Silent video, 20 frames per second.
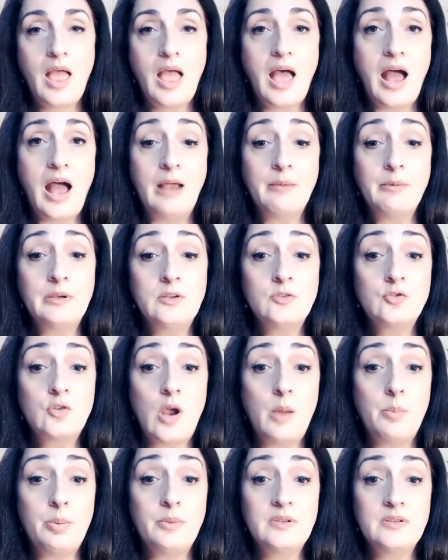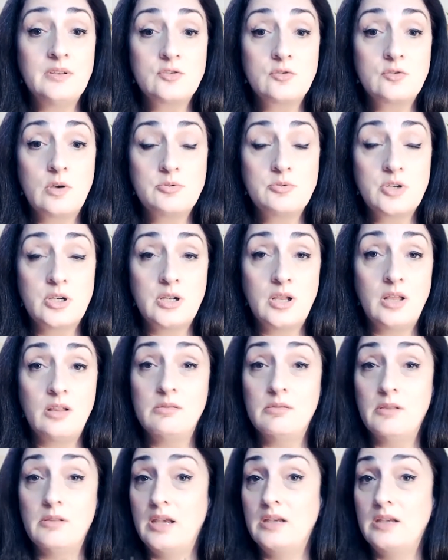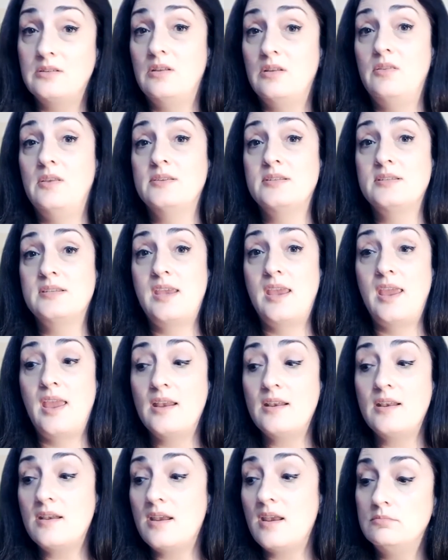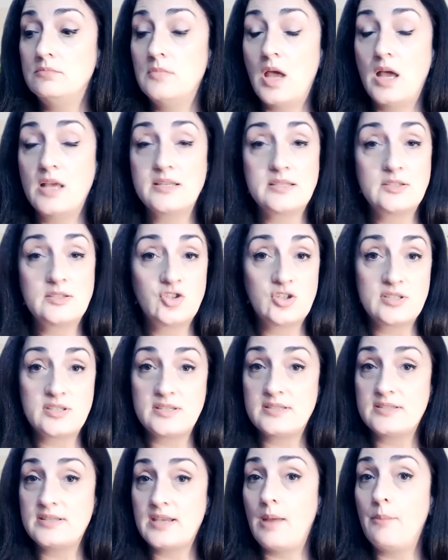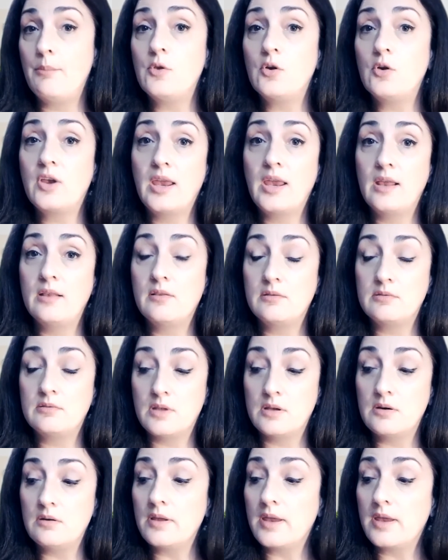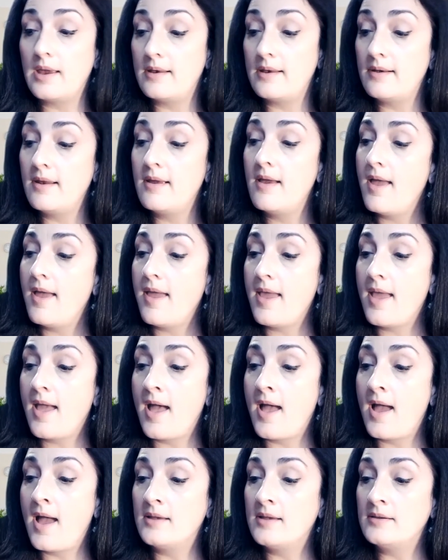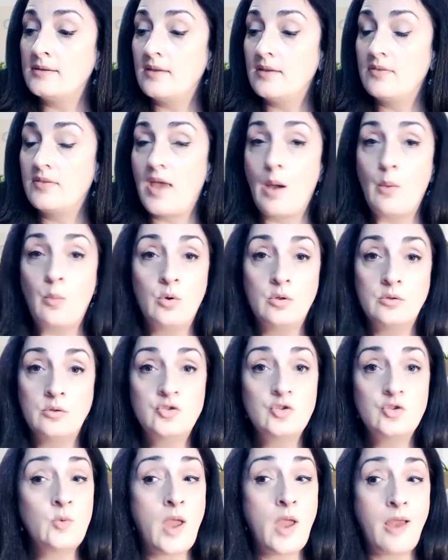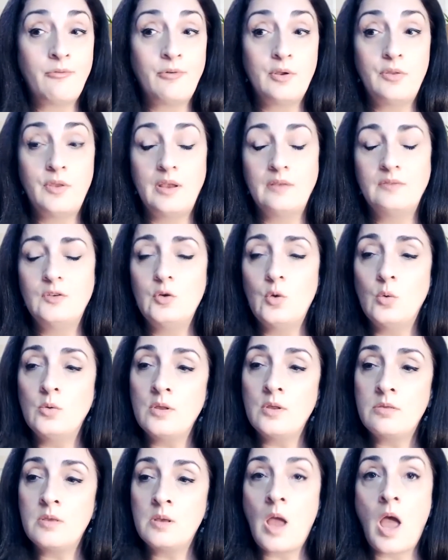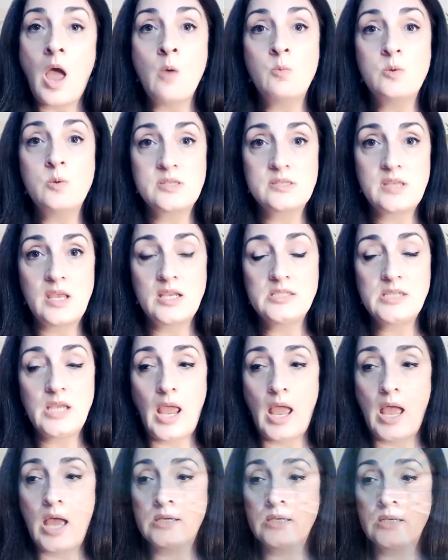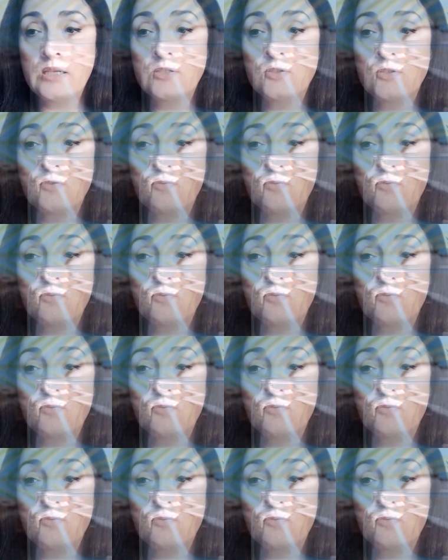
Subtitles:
I'm going to drop in the description a link to this kit. It's just a sampler kit, little kit, and that will do everything. The only thing I would say to add is